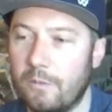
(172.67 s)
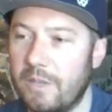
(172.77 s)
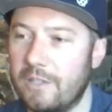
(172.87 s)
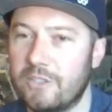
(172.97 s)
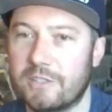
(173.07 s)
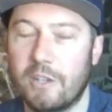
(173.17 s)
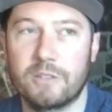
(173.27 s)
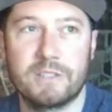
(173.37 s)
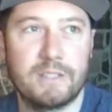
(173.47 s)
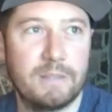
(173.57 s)
We just
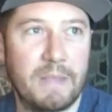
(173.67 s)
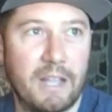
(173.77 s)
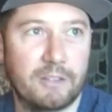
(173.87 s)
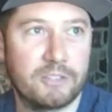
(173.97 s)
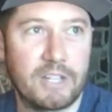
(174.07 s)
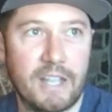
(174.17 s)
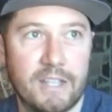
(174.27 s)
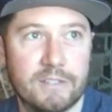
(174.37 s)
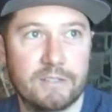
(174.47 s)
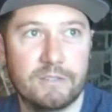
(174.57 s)
hosted the Ballard
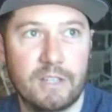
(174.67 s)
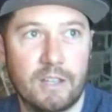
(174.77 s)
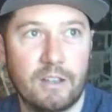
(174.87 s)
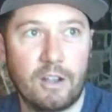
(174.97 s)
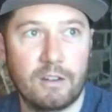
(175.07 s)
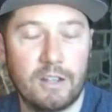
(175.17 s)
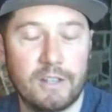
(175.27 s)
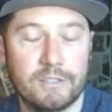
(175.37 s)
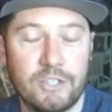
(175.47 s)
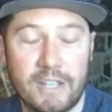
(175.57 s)
Jazz
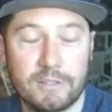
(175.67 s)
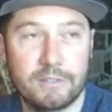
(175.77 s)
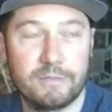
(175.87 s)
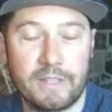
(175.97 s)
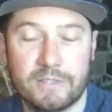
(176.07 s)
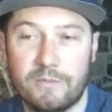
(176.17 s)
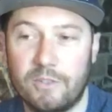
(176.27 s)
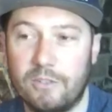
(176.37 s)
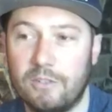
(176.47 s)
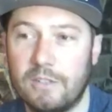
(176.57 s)

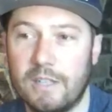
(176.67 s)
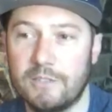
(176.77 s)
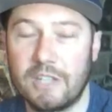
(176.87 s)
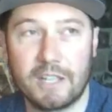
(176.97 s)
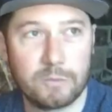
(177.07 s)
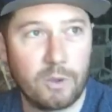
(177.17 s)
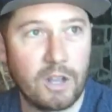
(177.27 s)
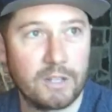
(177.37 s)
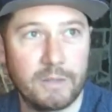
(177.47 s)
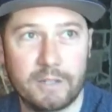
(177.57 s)
Festival, Jazz
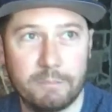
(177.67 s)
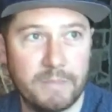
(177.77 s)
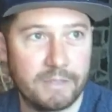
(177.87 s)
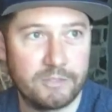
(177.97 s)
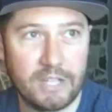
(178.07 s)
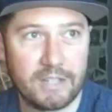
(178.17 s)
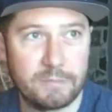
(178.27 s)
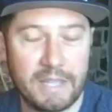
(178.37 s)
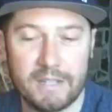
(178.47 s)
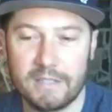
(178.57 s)
Walk. We had a big
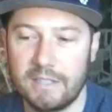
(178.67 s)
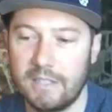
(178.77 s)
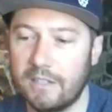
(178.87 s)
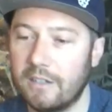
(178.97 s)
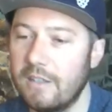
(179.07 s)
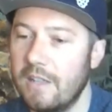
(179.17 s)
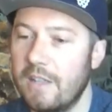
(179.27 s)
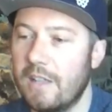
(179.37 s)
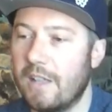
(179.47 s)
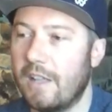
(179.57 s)
jazz band in here.
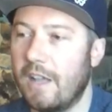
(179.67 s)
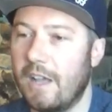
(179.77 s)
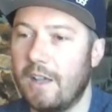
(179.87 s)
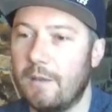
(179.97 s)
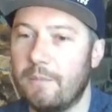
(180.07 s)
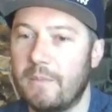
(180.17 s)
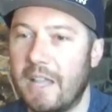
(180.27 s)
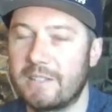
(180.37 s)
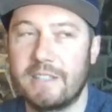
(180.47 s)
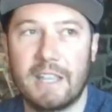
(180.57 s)

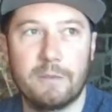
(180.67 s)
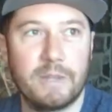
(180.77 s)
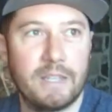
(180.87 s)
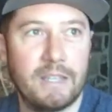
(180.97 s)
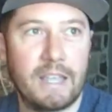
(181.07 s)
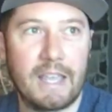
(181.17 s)
Last night we